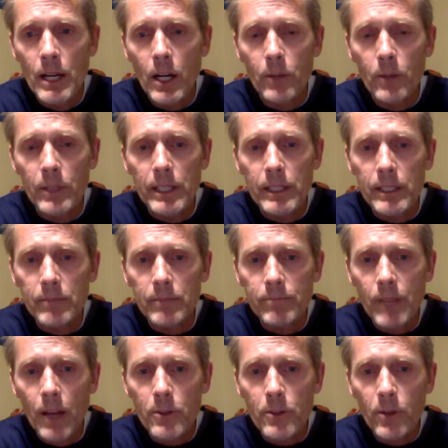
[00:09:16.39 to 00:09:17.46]
arena
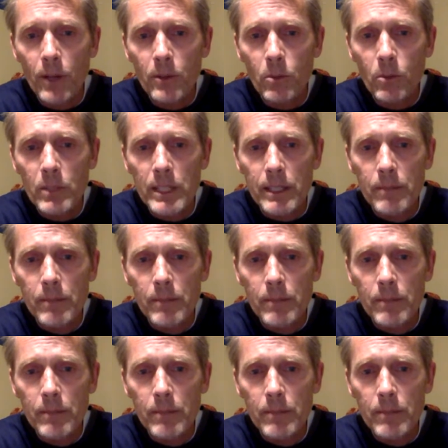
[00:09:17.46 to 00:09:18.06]
throughout the week.